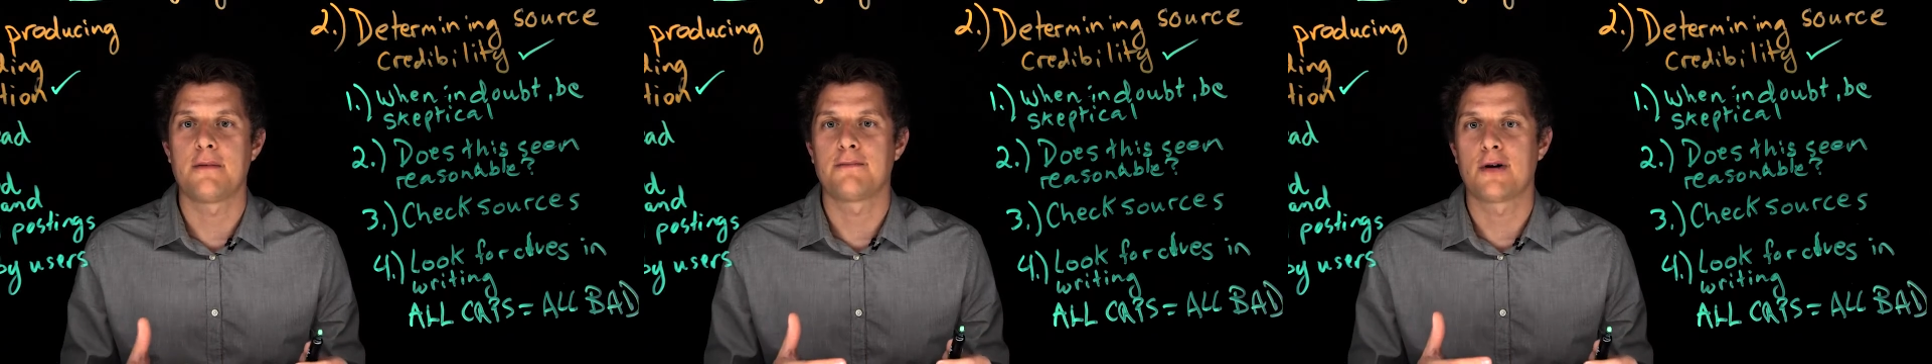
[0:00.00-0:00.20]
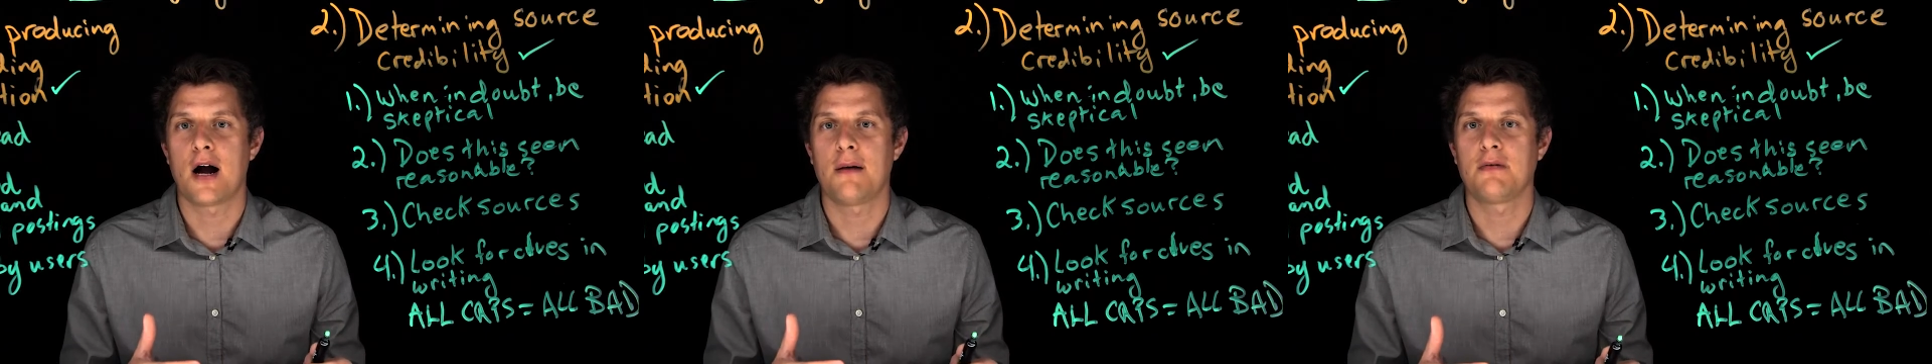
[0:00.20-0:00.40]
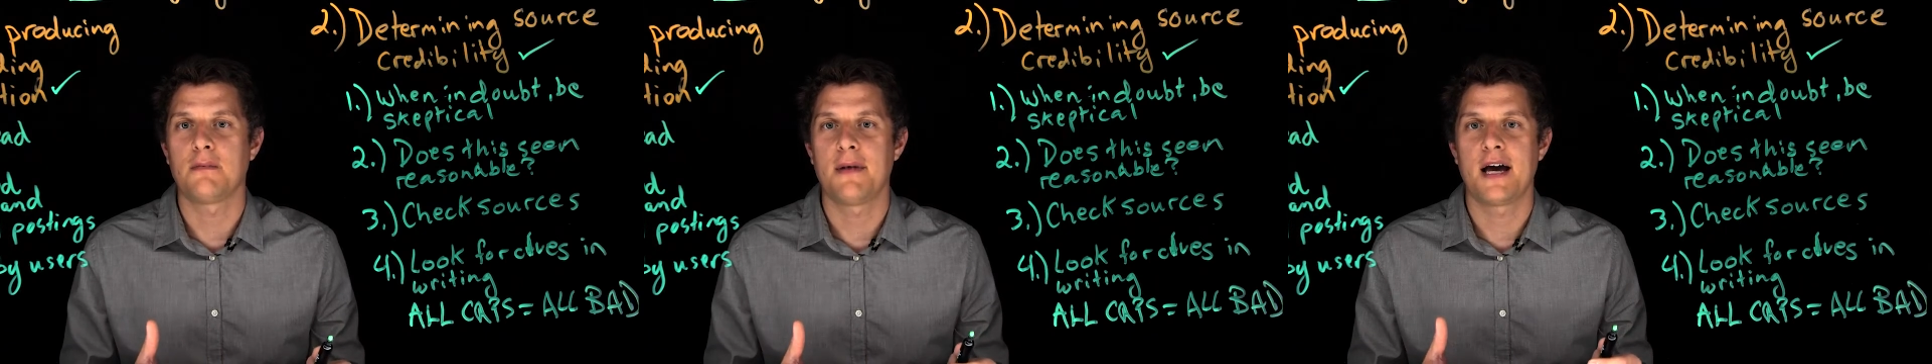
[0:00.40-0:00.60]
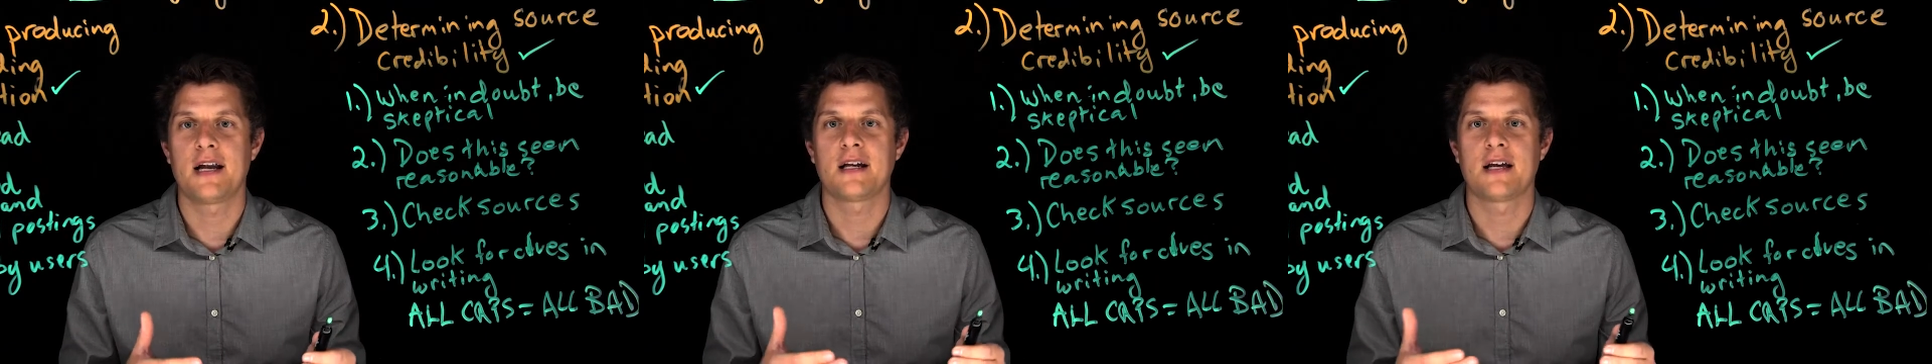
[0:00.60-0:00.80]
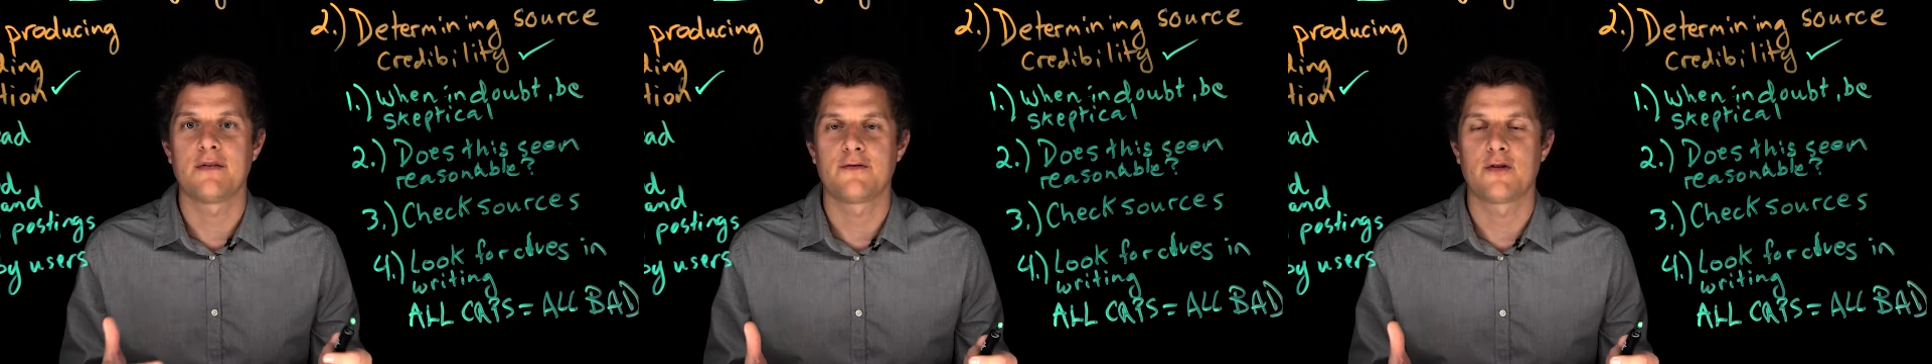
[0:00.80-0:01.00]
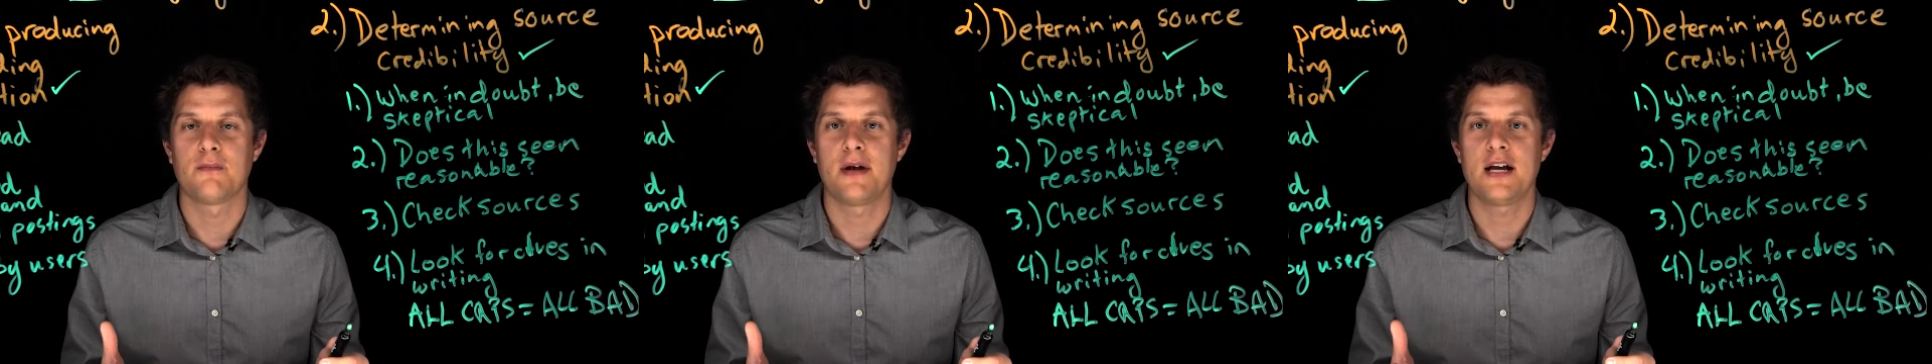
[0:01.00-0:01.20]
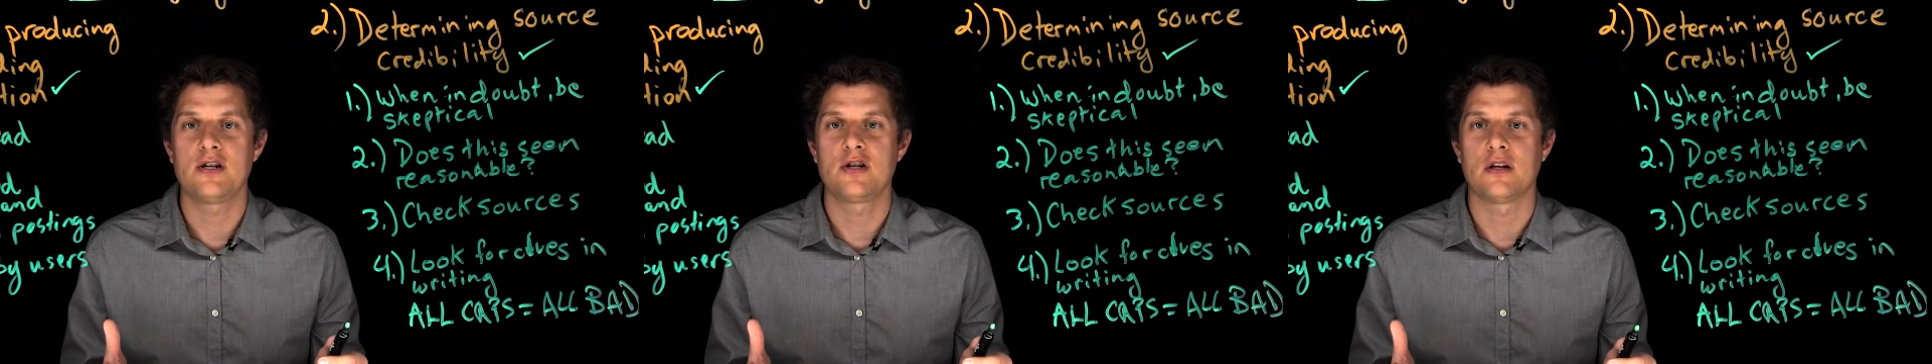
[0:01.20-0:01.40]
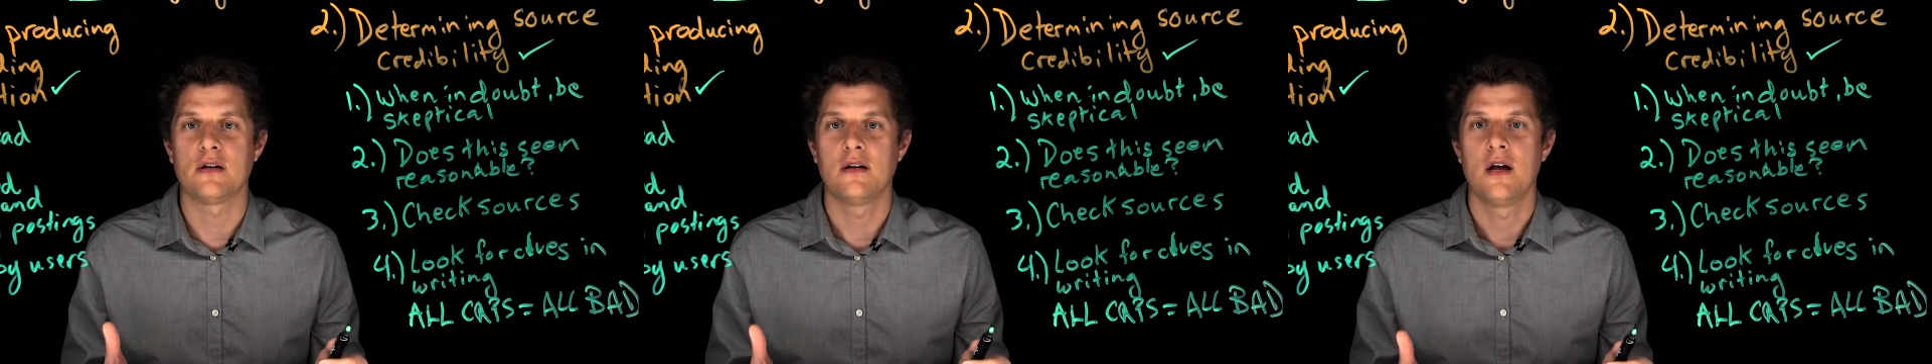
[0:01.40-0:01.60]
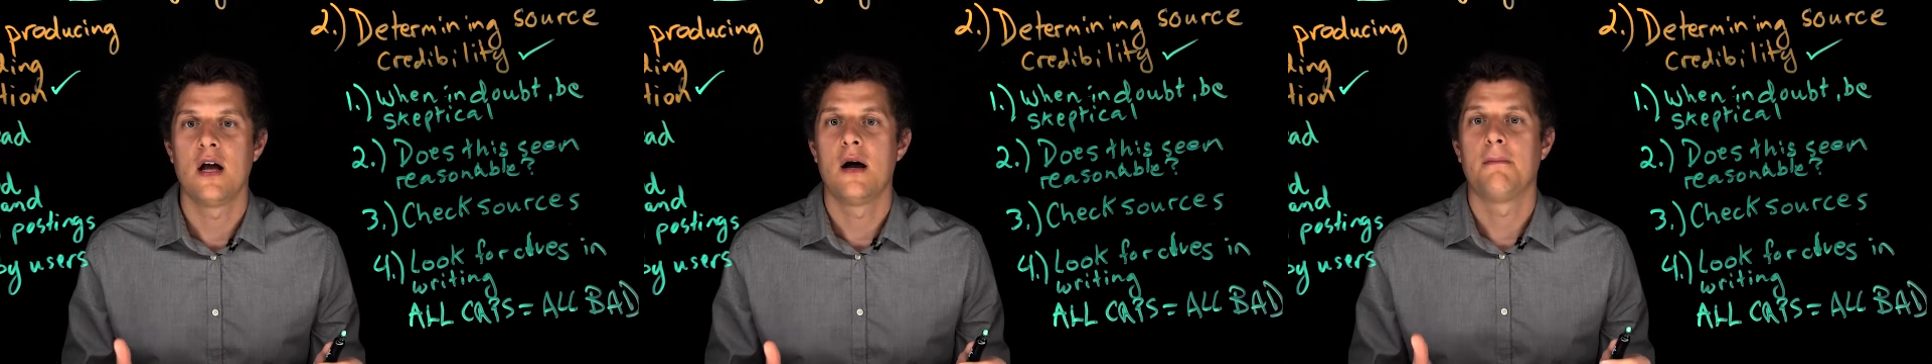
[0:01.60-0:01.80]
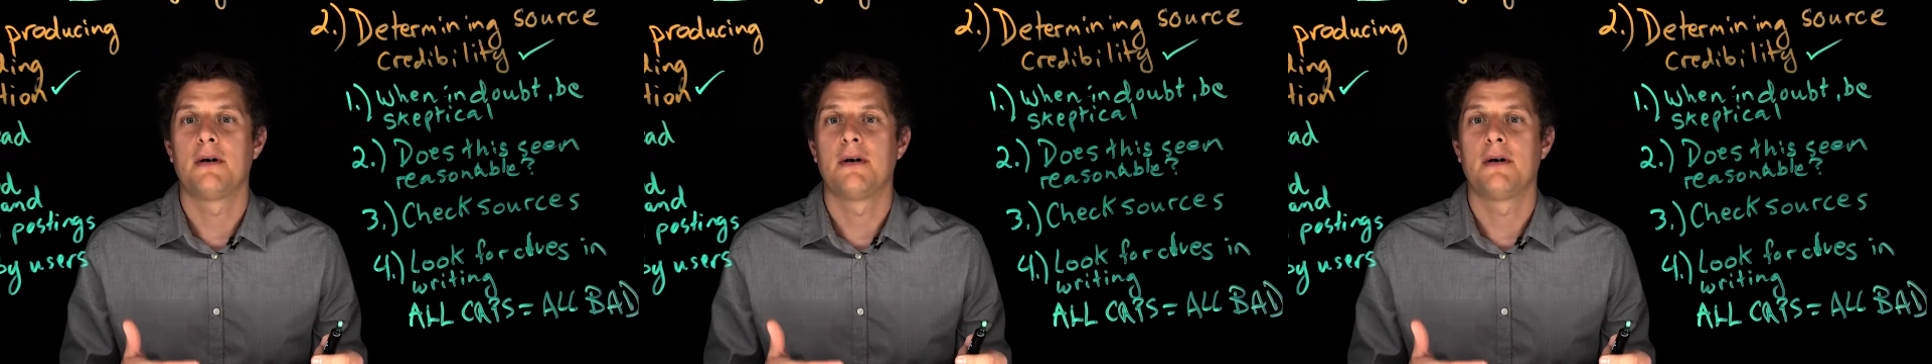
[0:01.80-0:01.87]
problematic information,